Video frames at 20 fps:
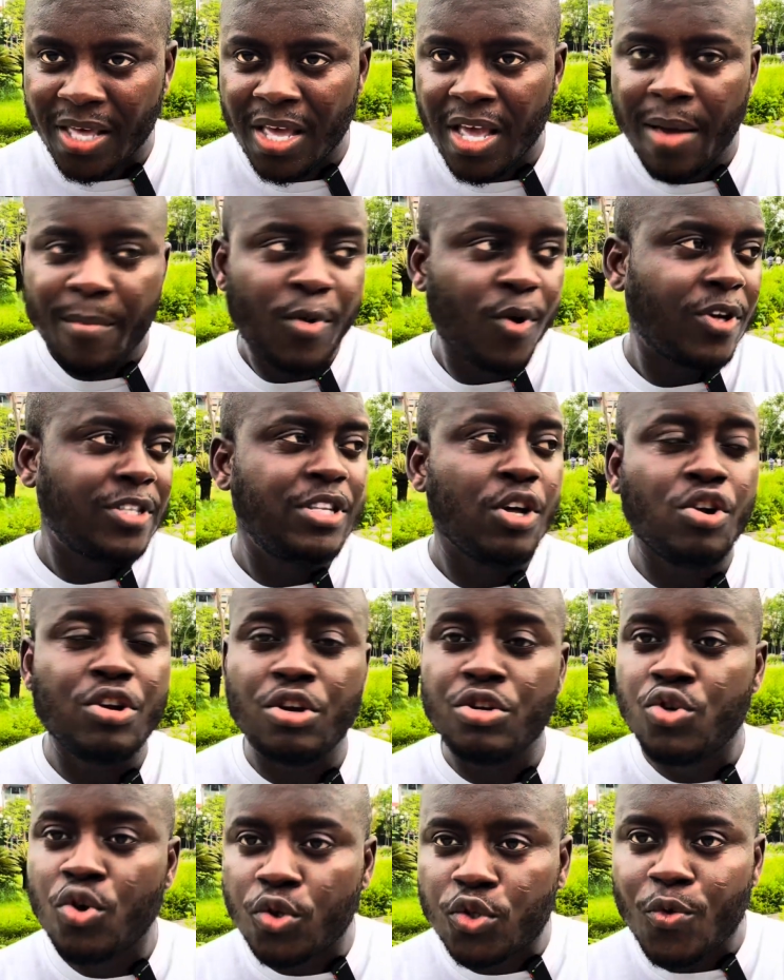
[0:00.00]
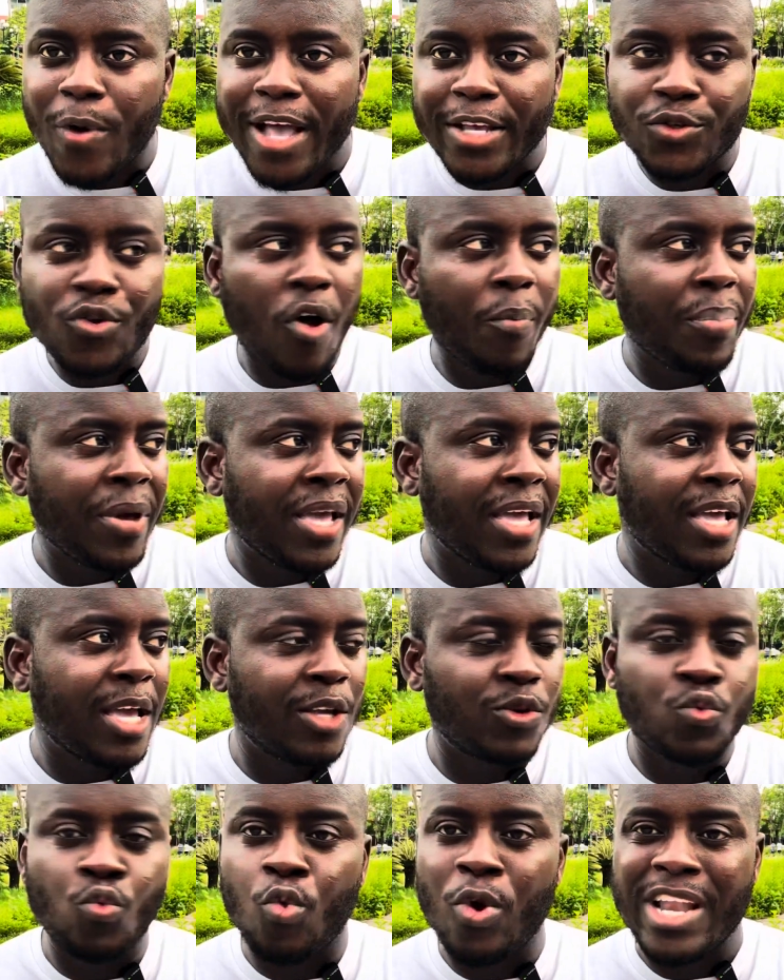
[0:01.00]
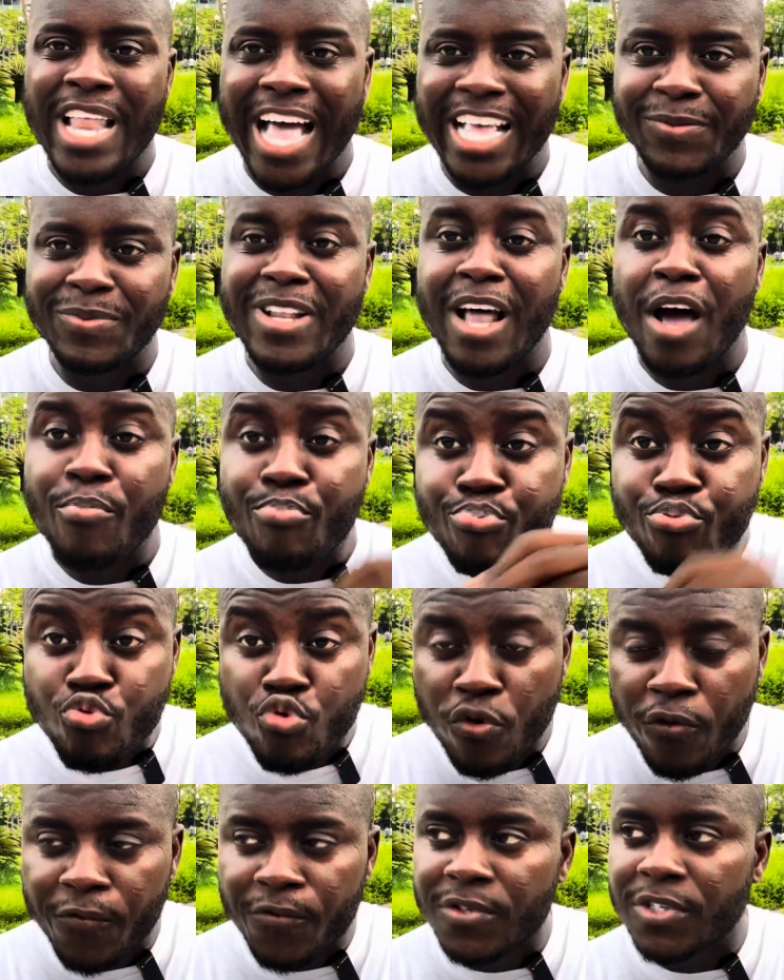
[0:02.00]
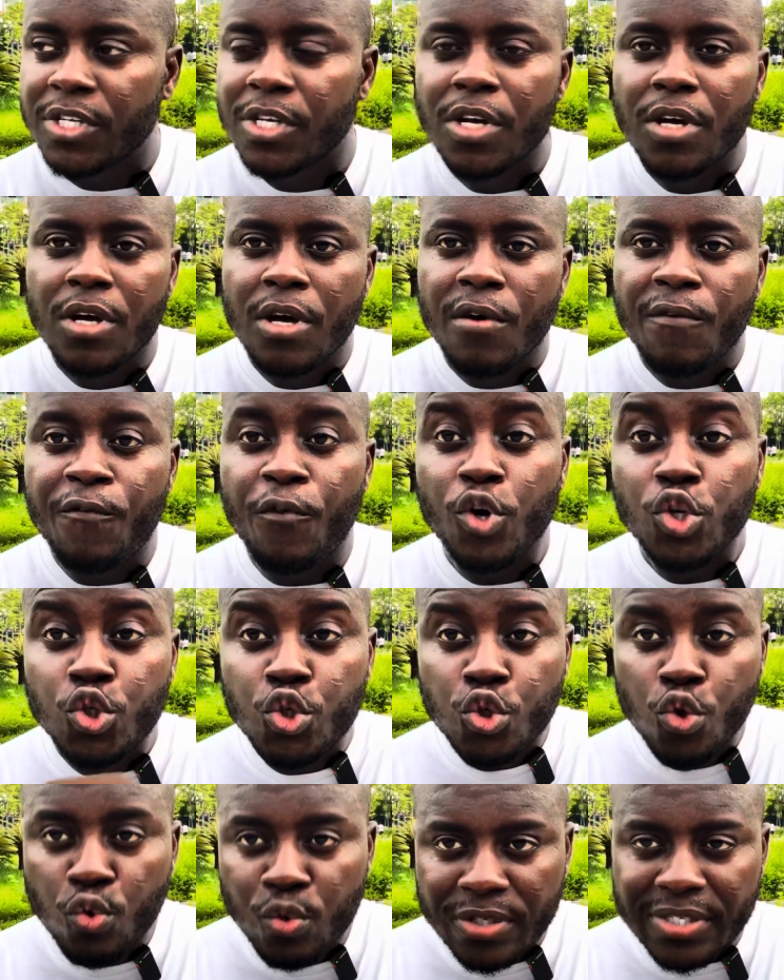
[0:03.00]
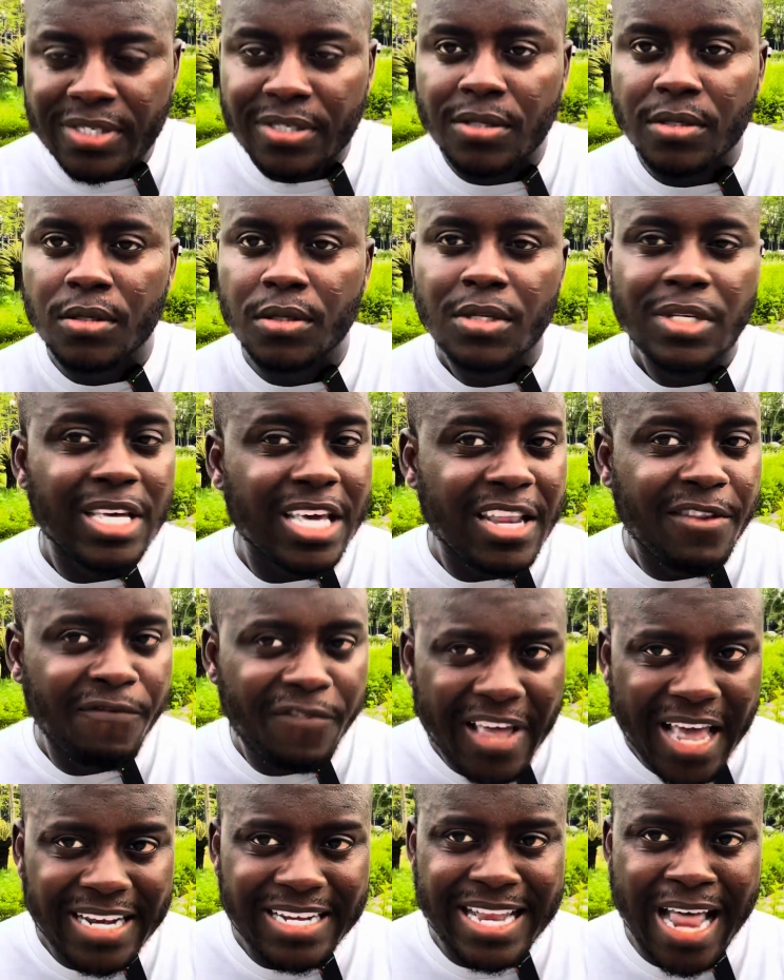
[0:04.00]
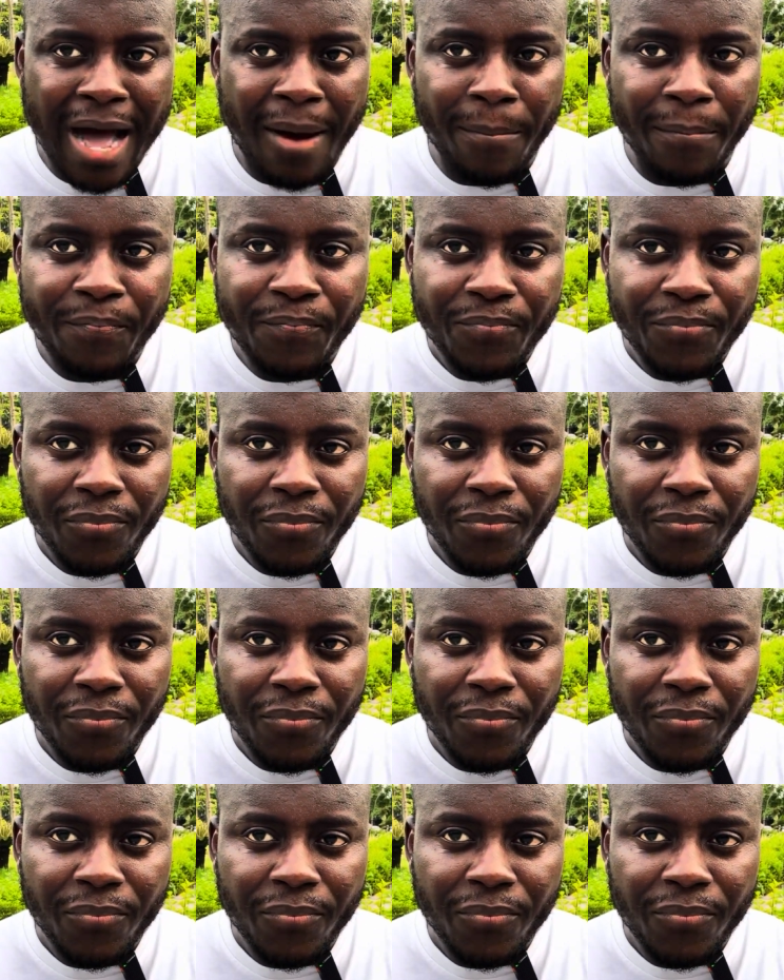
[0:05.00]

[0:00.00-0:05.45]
because the notarized copy is what has been approved for use in Vietnam.